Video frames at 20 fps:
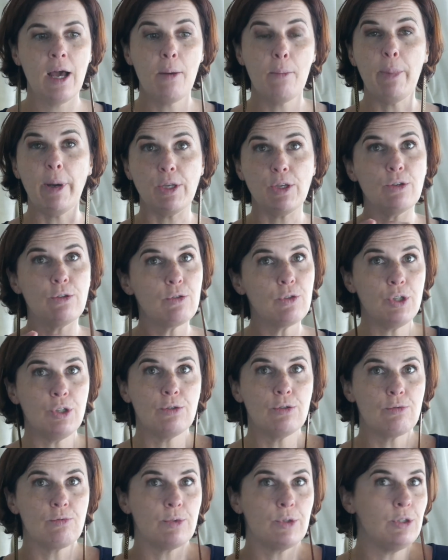But
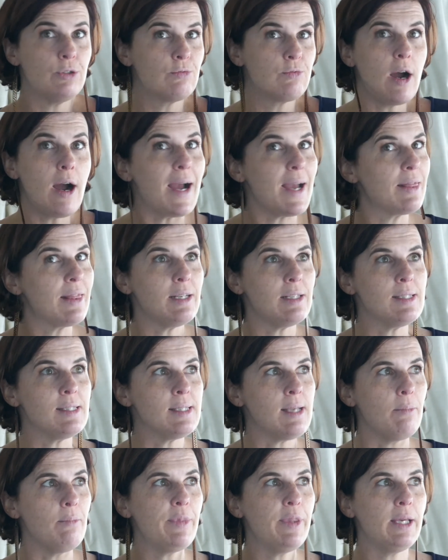you're right. There's
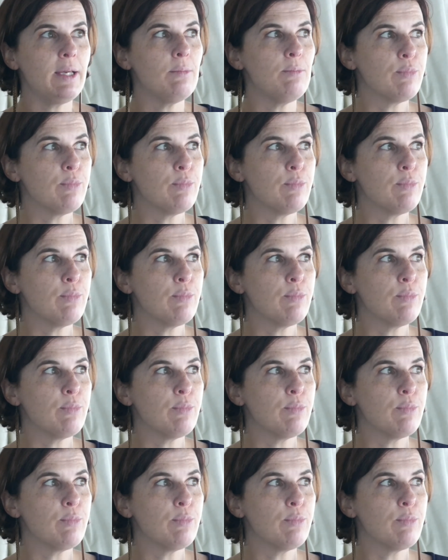something